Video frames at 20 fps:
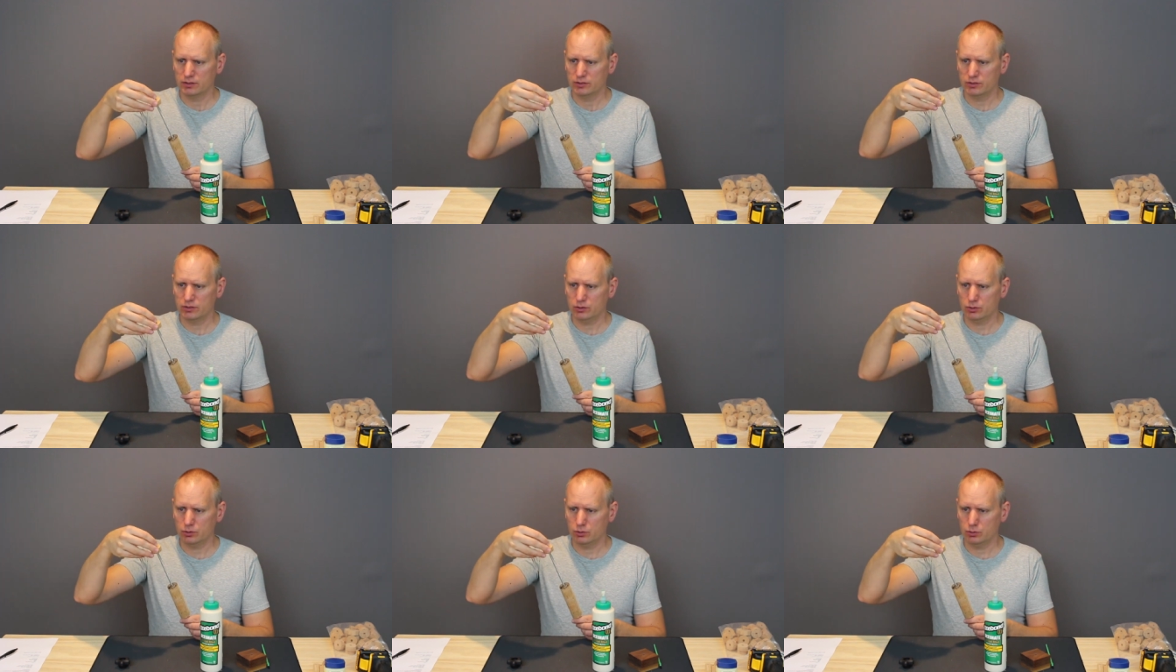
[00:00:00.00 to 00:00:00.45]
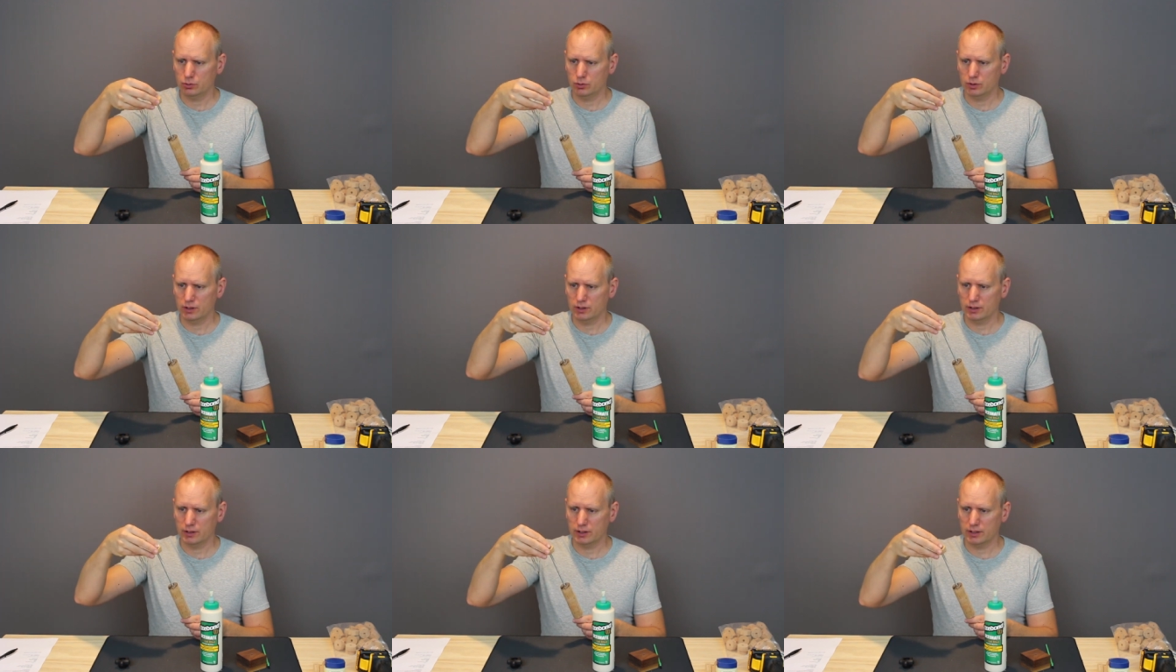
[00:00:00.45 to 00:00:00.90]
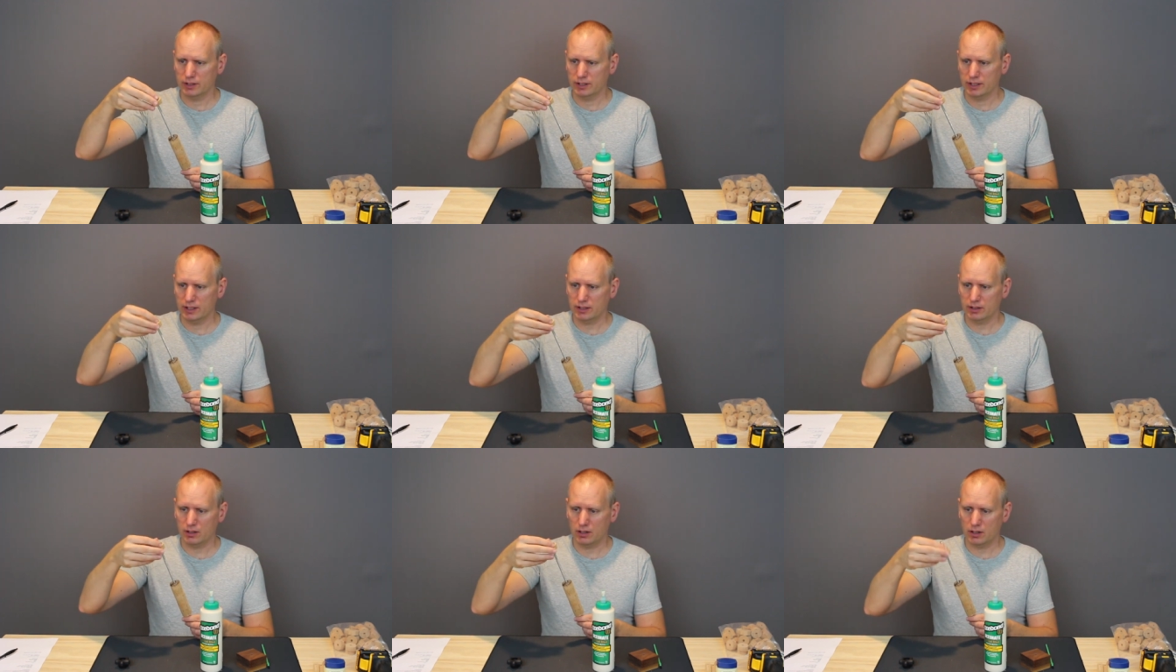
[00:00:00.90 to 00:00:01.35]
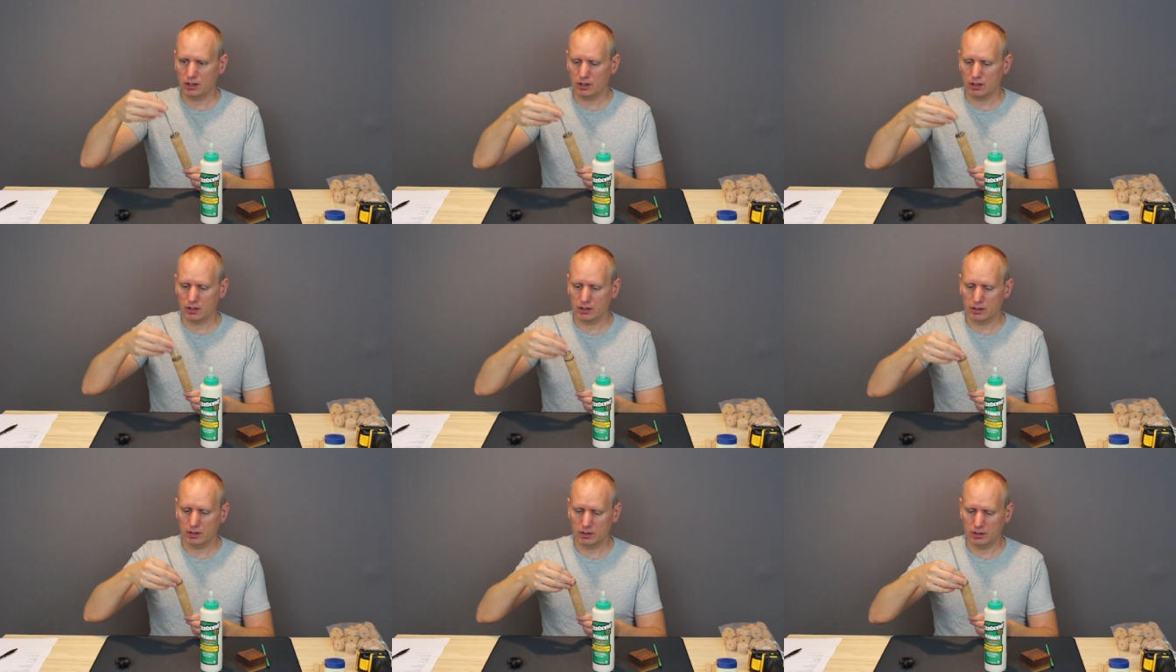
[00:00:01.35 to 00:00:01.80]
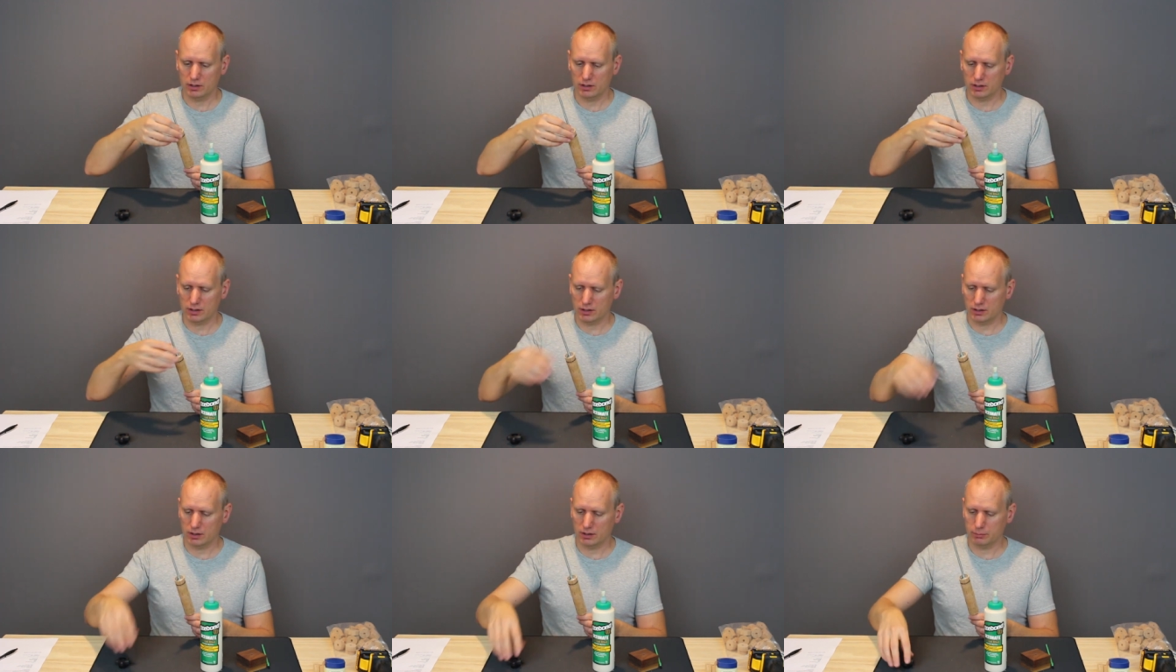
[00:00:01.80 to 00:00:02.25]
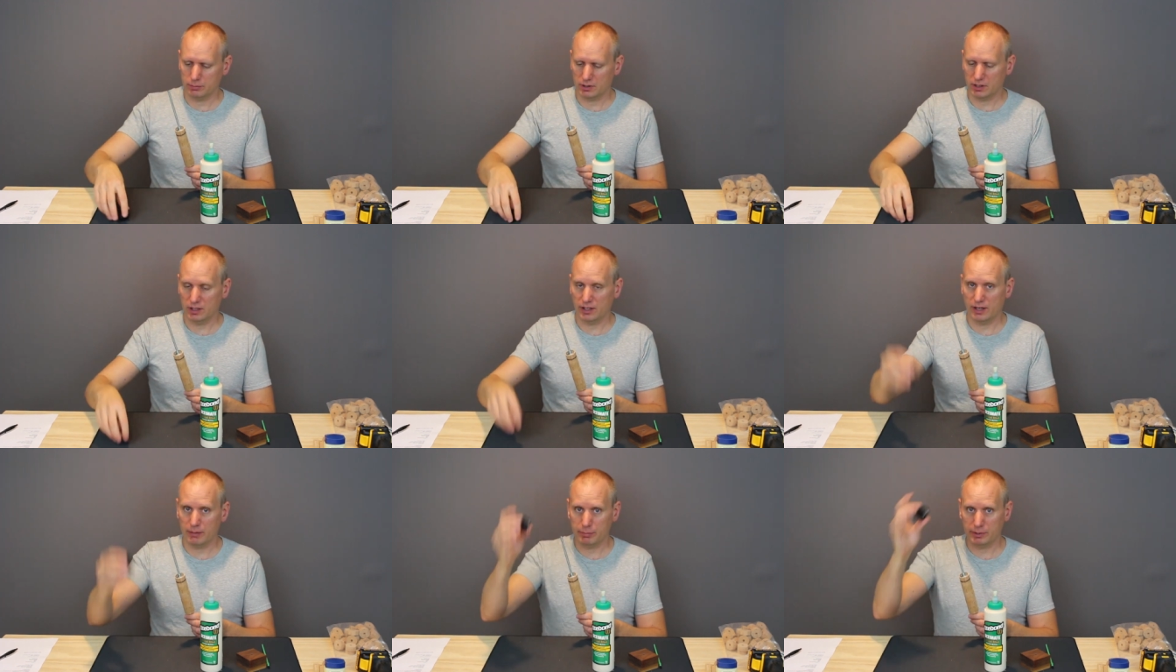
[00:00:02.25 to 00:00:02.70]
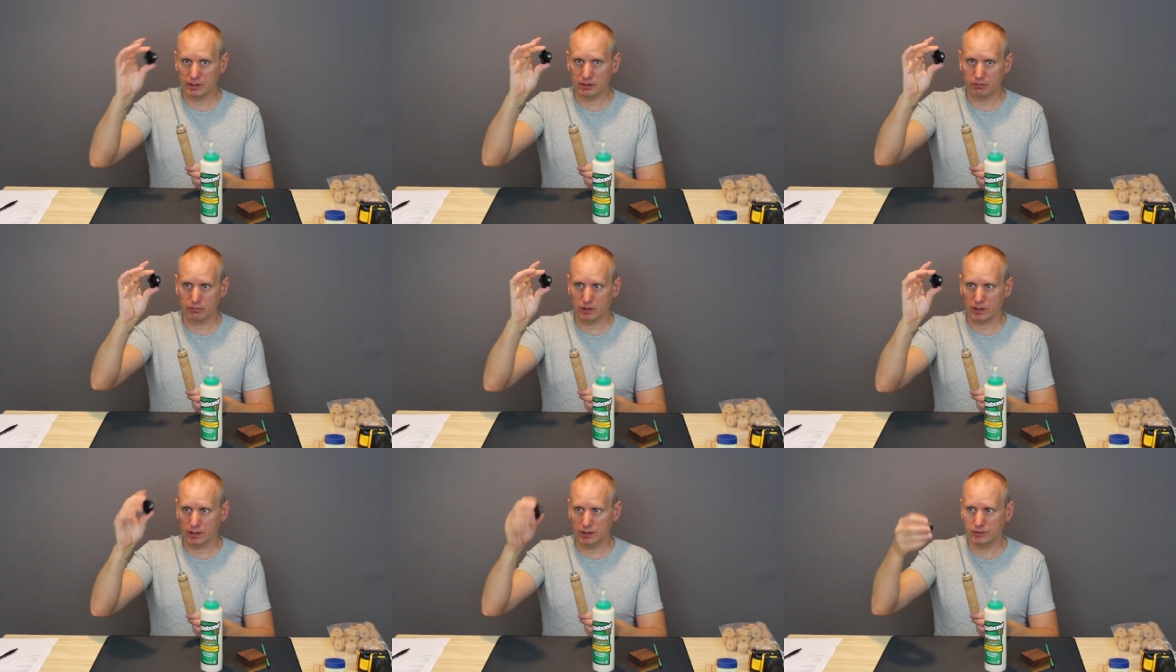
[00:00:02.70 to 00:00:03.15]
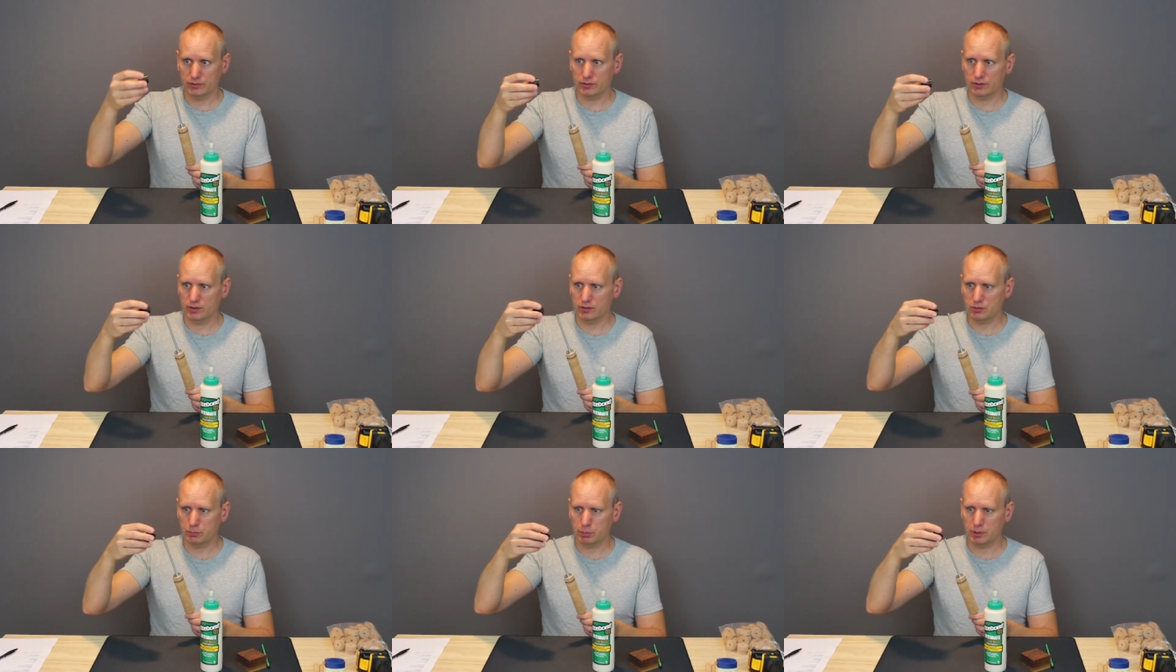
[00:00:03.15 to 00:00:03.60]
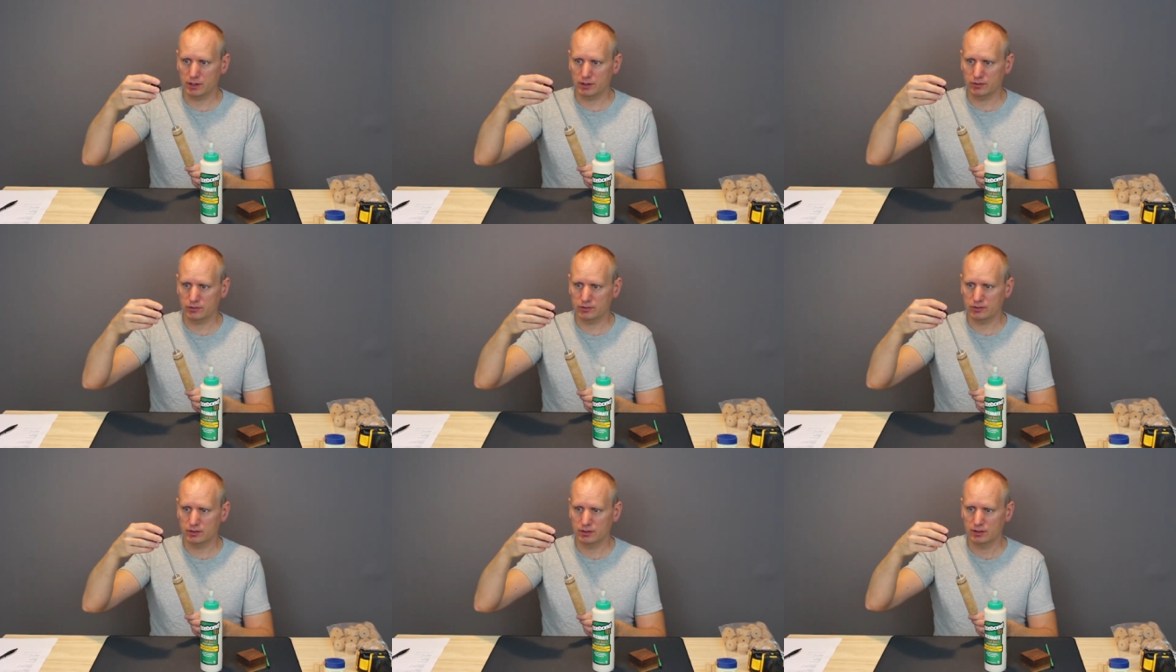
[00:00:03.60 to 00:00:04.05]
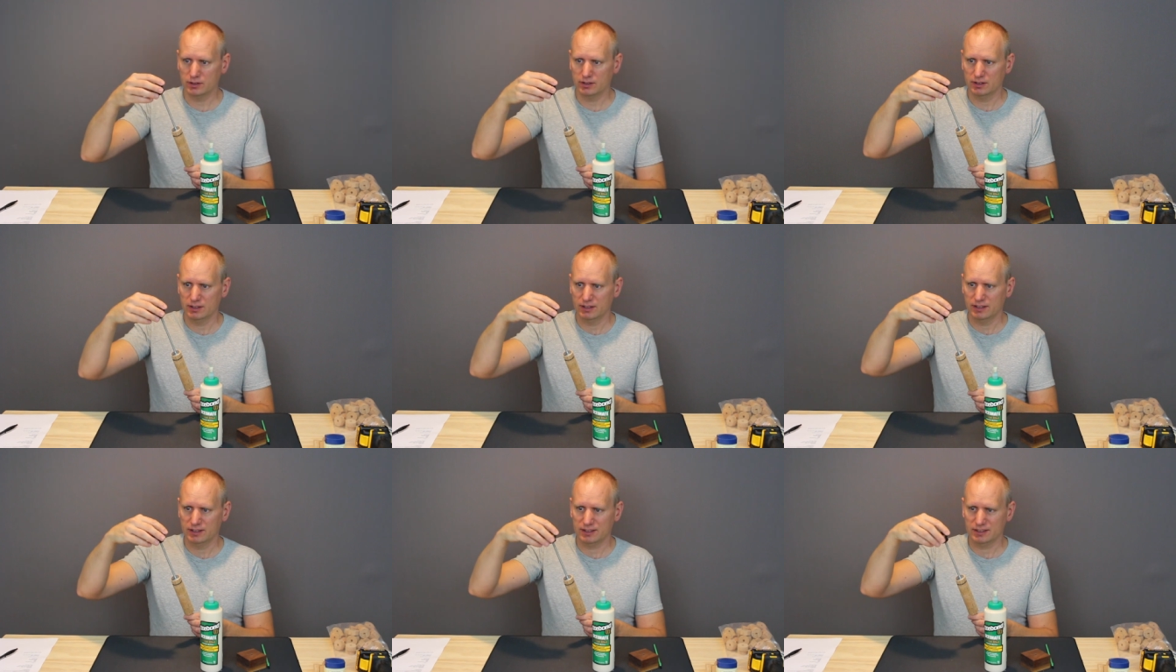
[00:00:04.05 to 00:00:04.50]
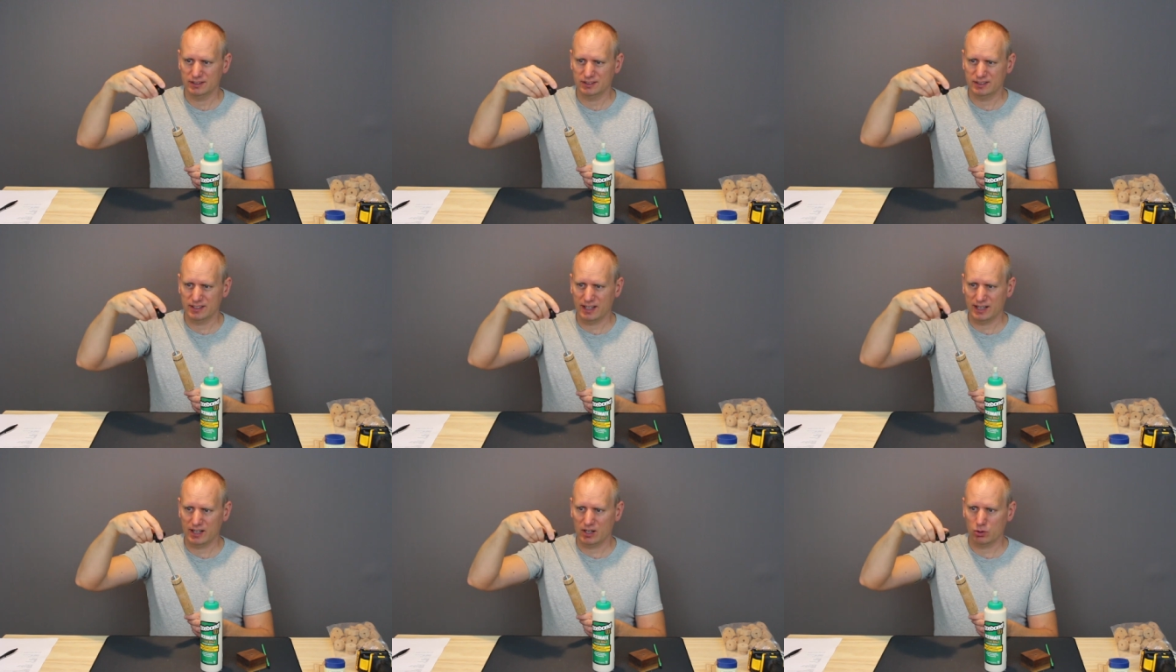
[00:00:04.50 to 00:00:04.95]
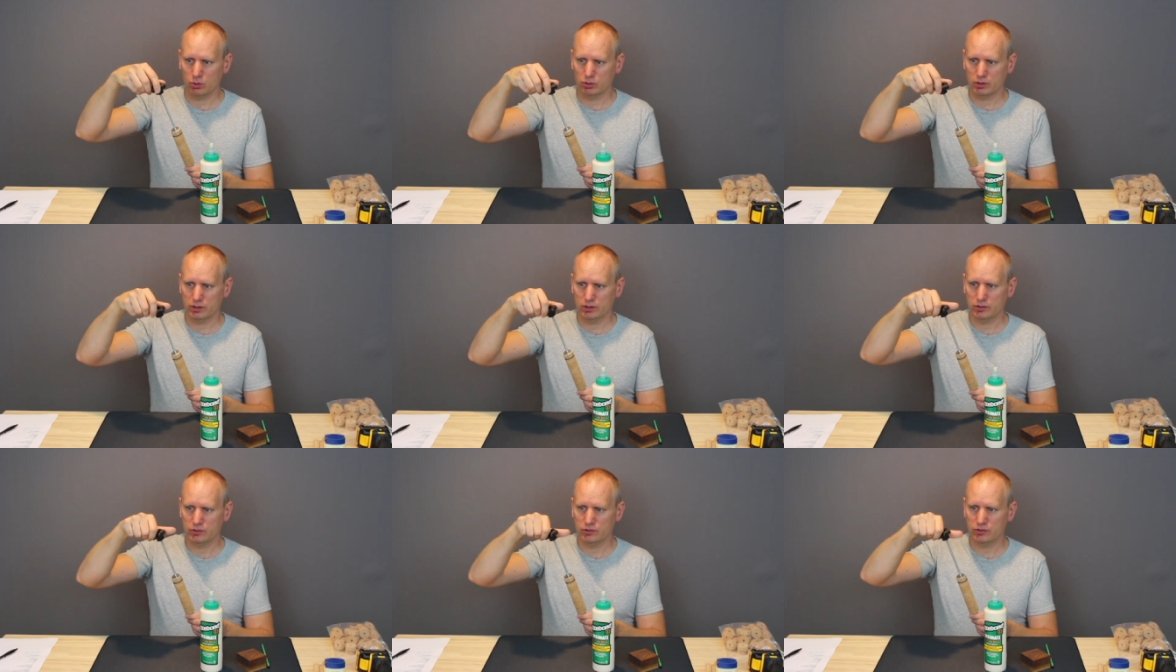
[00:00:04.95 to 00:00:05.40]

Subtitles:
to get our clamping device, this piece, down.